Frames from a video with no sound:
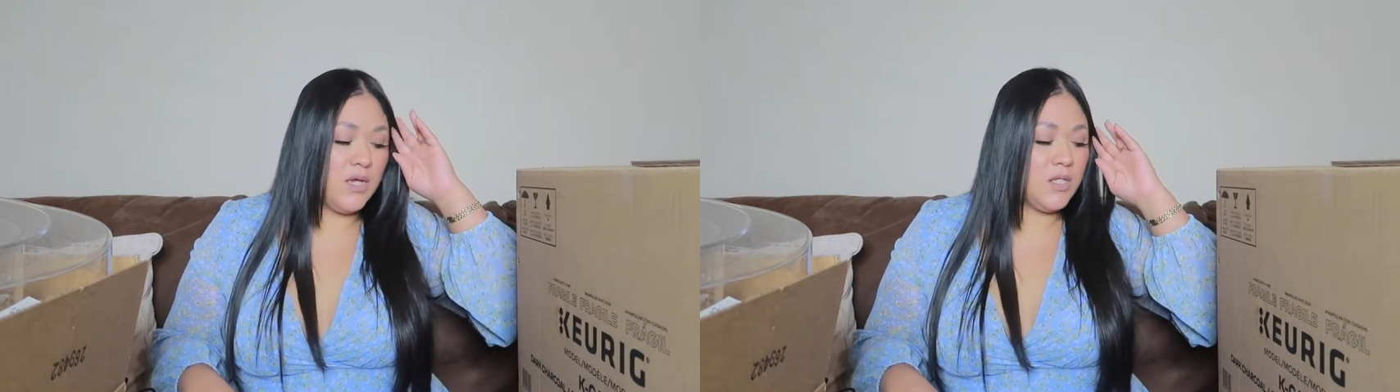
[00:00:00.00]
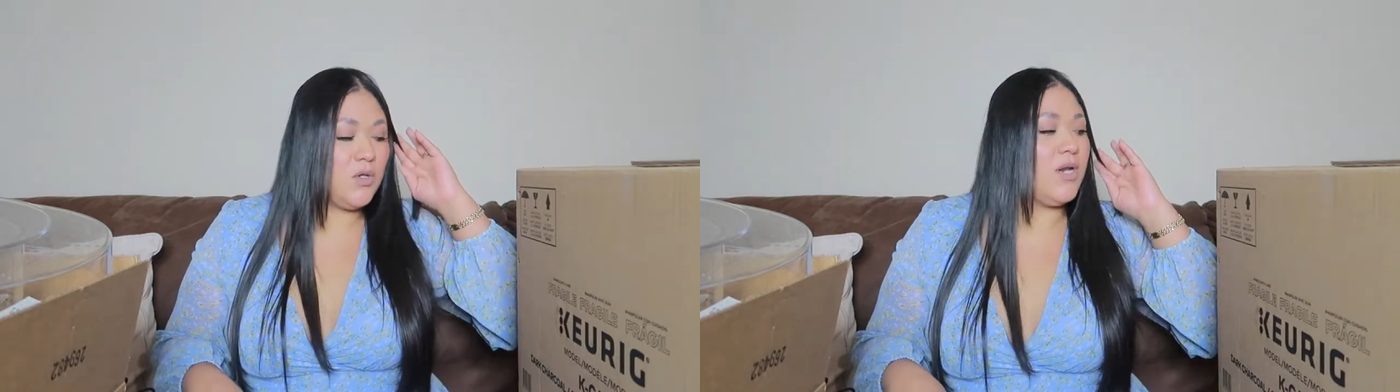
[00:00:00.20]

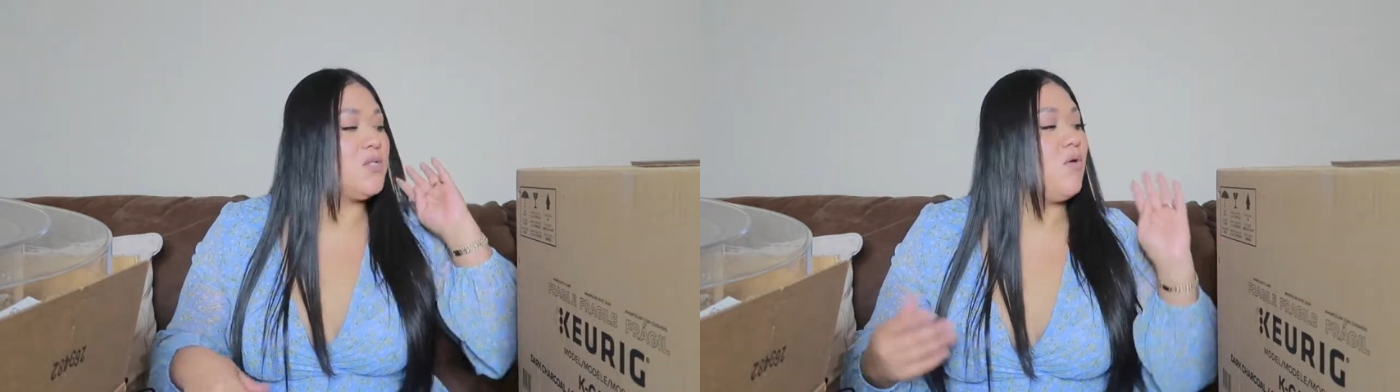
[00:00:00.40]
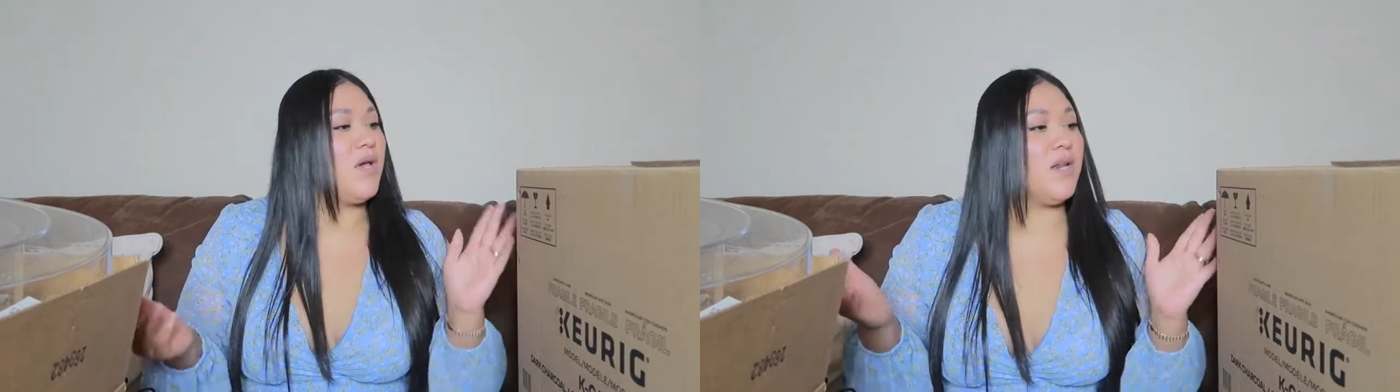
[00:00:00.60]
So
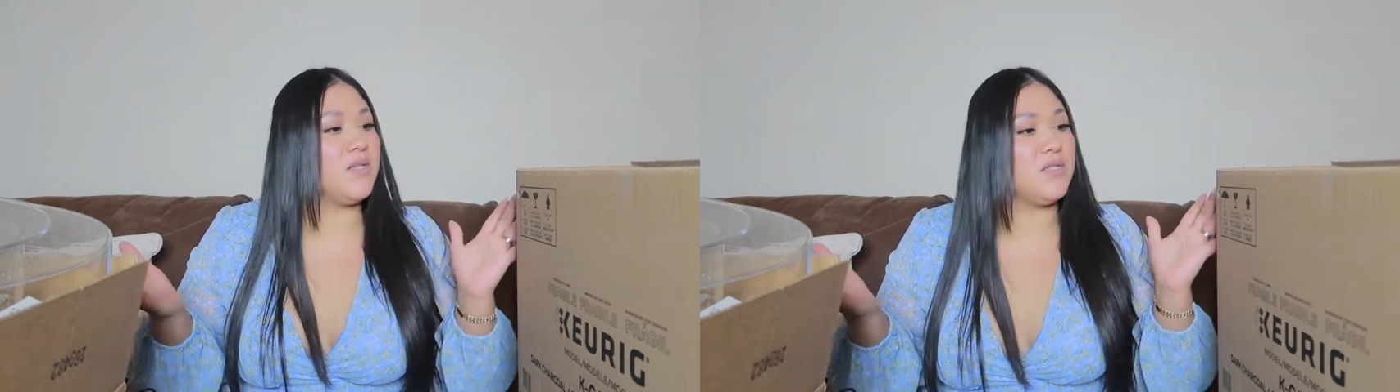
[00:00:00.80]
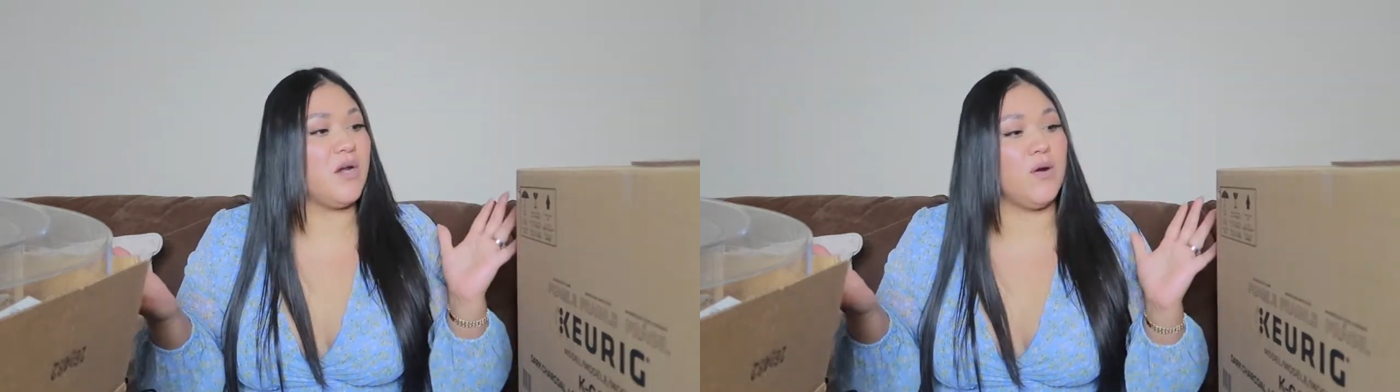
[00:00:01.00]
let's go ahead
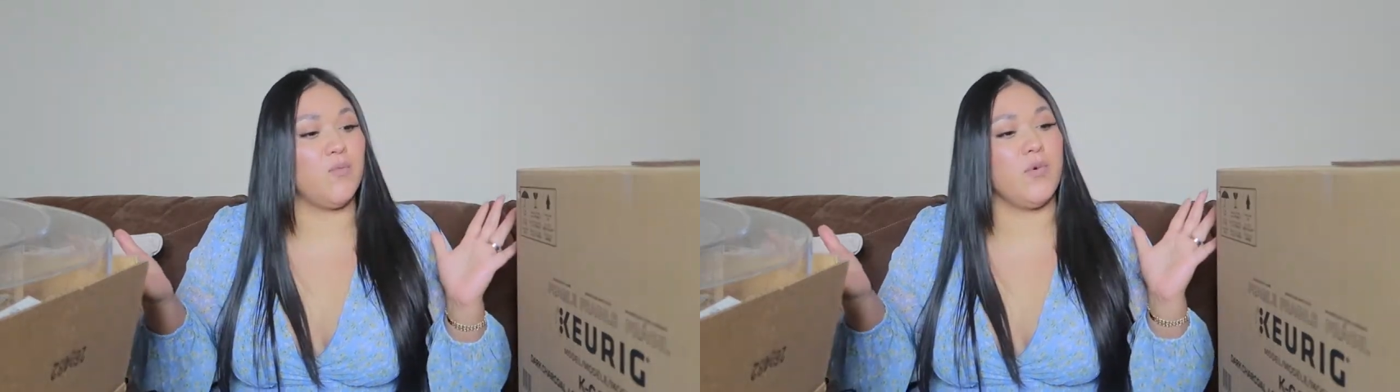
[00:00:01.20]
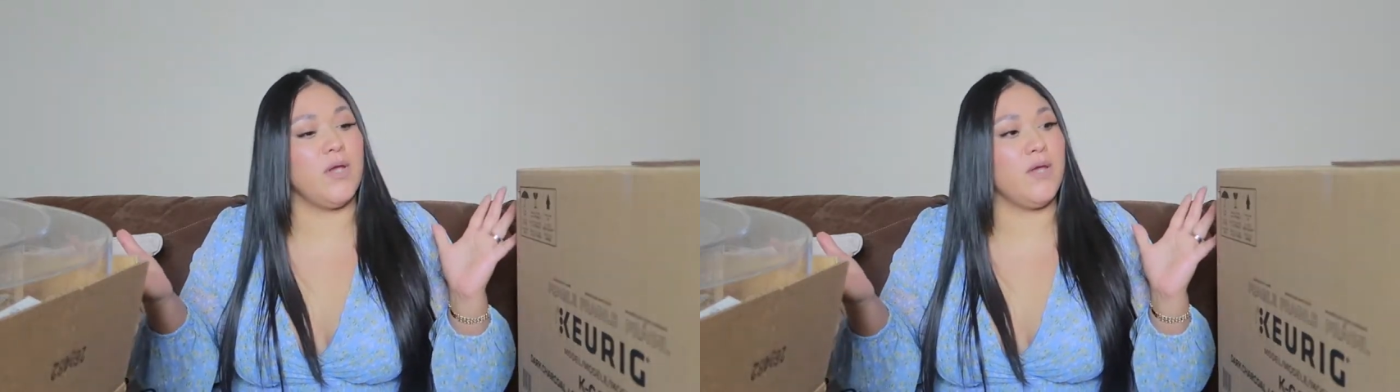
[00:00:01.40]
and
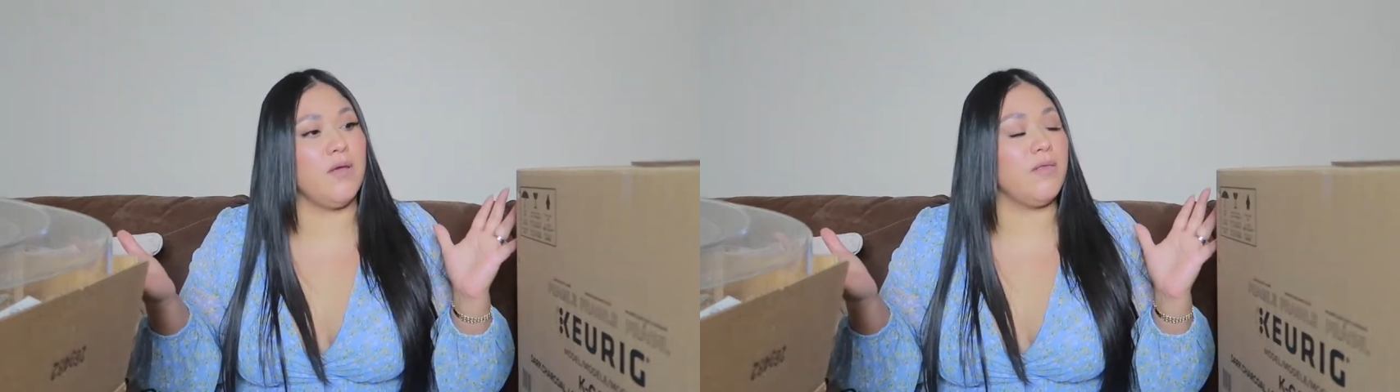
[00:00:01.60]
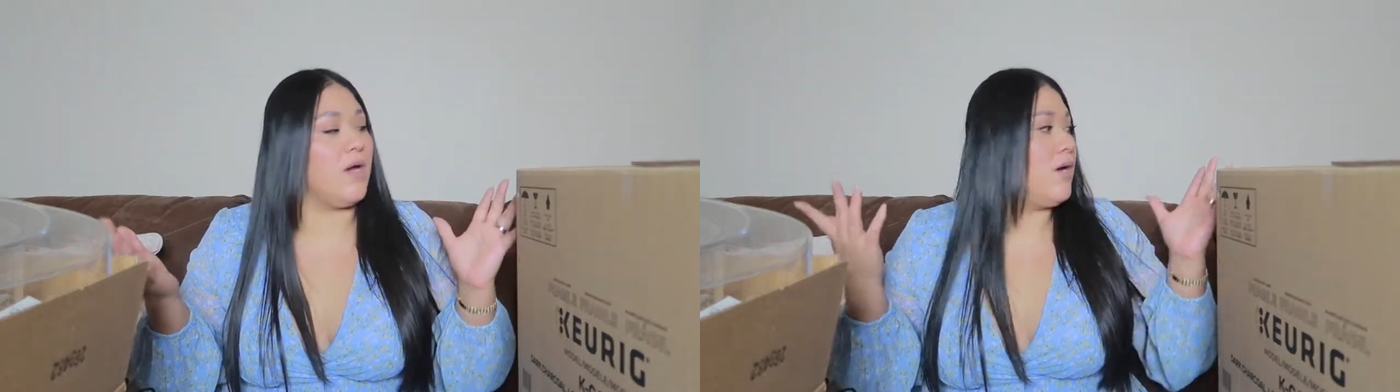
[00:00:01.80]
start
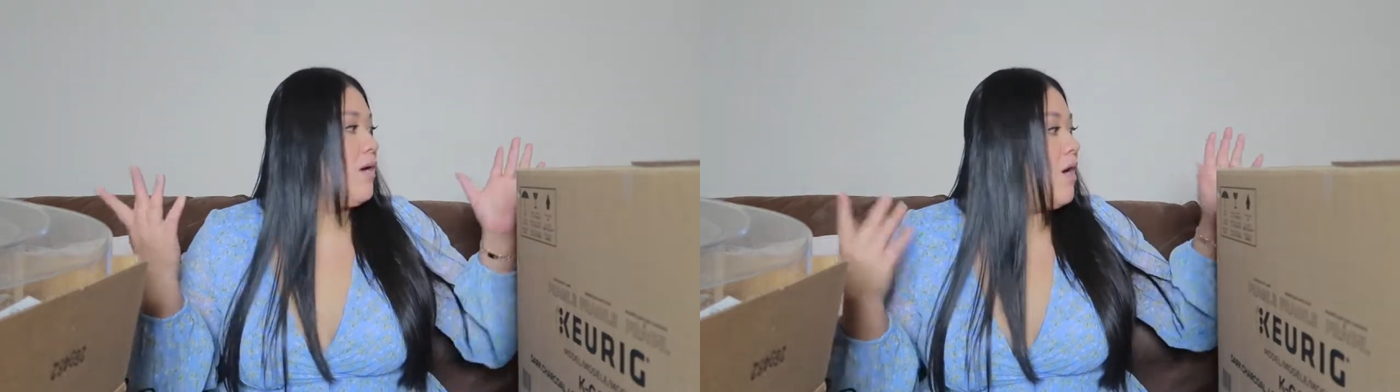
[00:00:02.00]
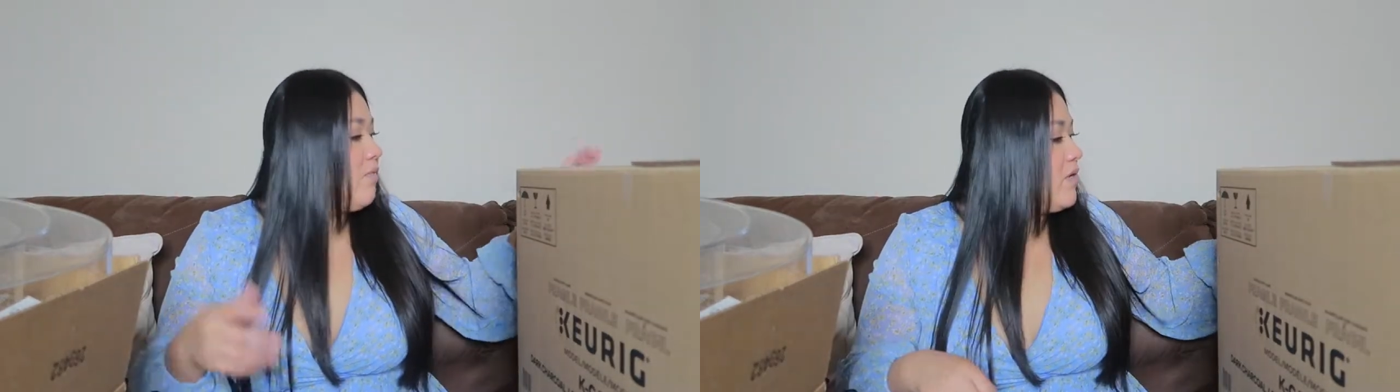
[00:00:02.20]
with
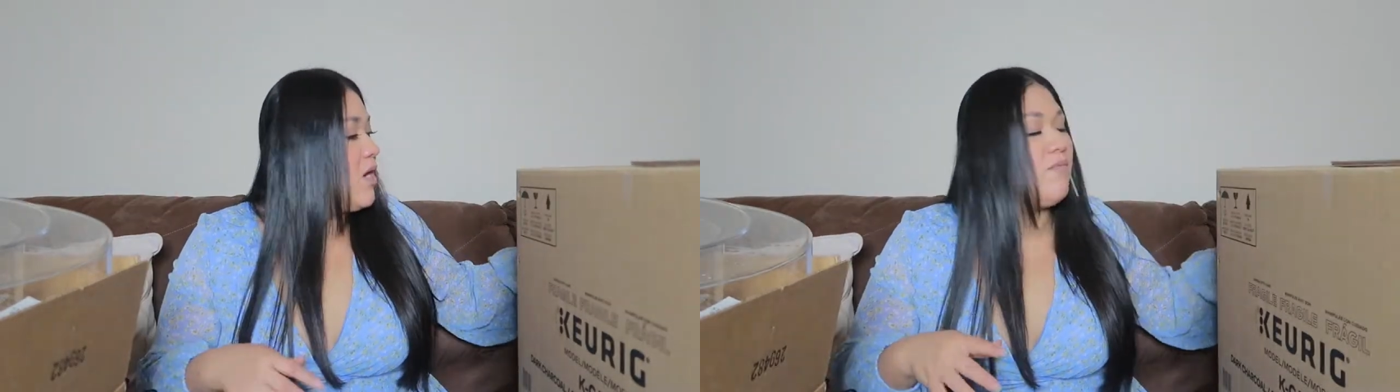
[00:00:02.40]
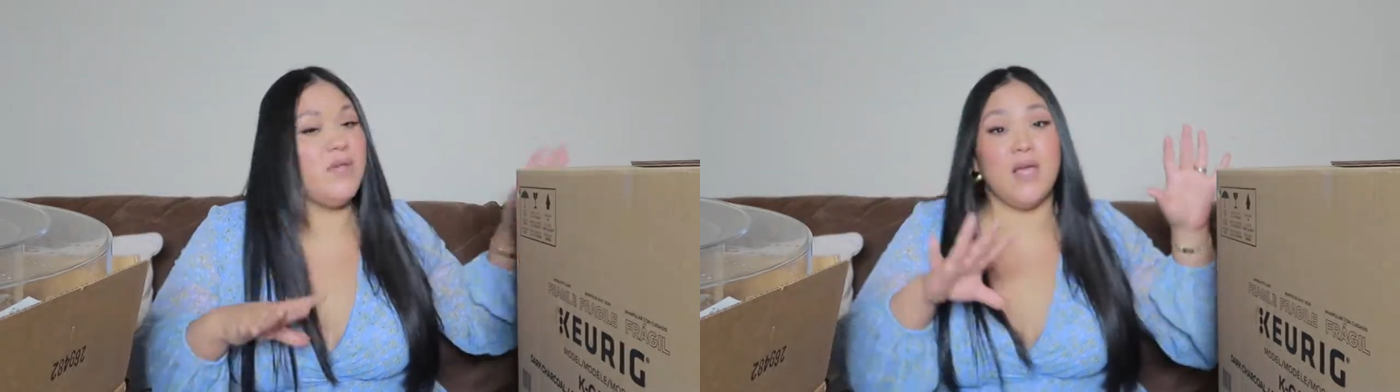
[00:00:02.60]
Hobby
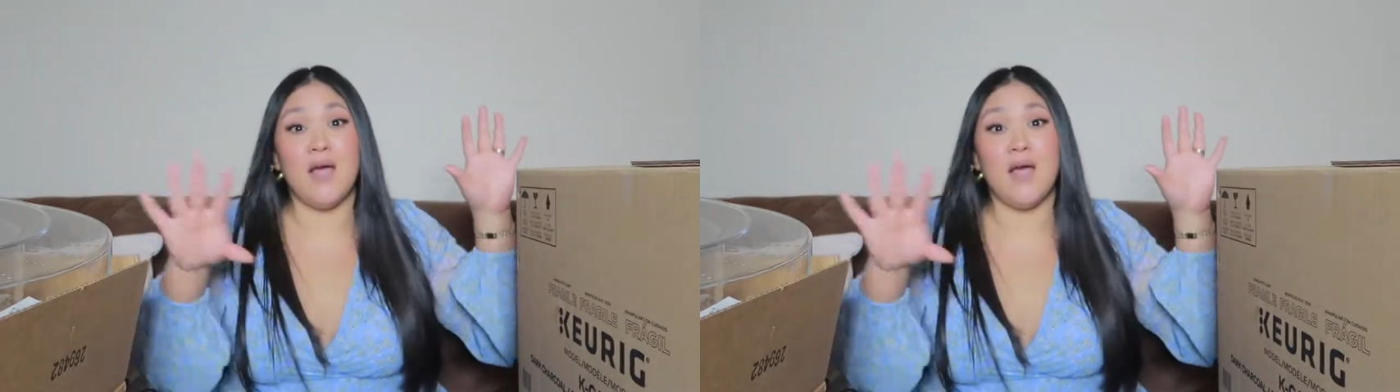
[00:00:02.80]
Lobby.